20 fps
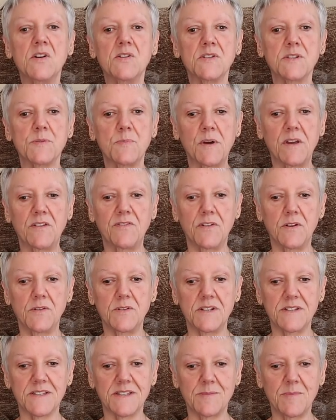Speed
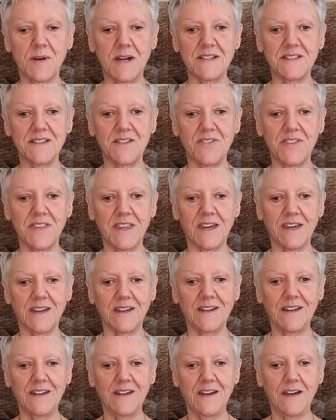food is an amazing thing.
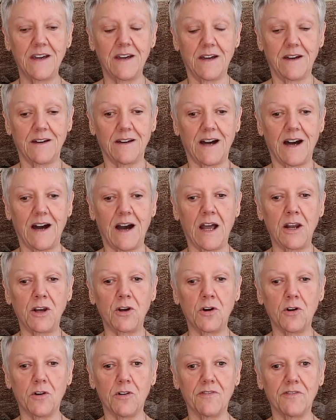I
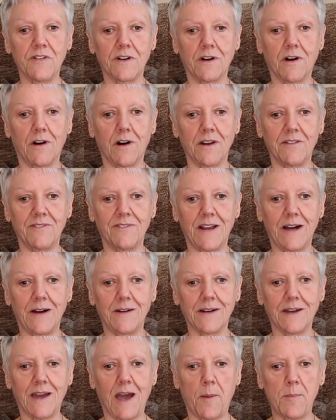love cauliflower,
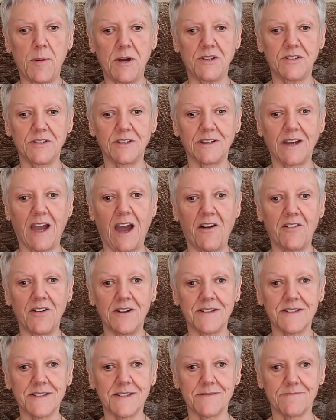cabbage,
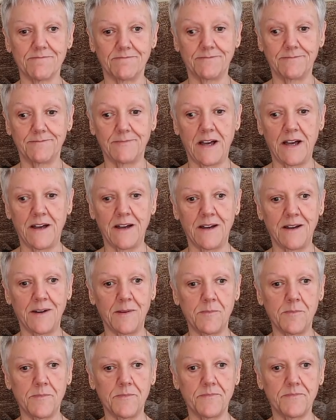carrots,
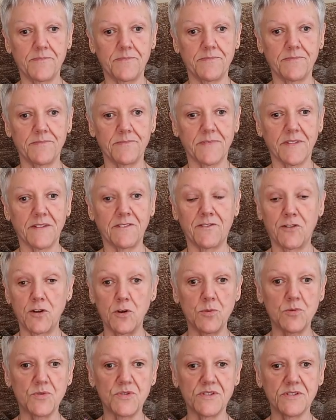um,
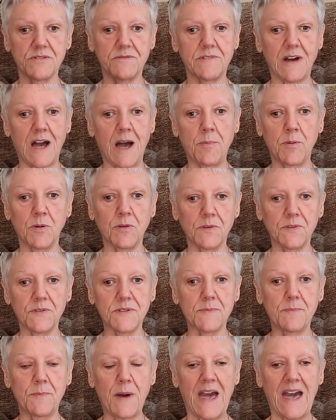fruits,
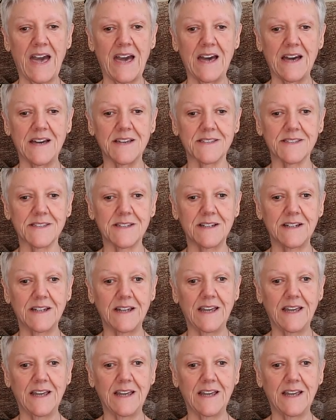apples, pears,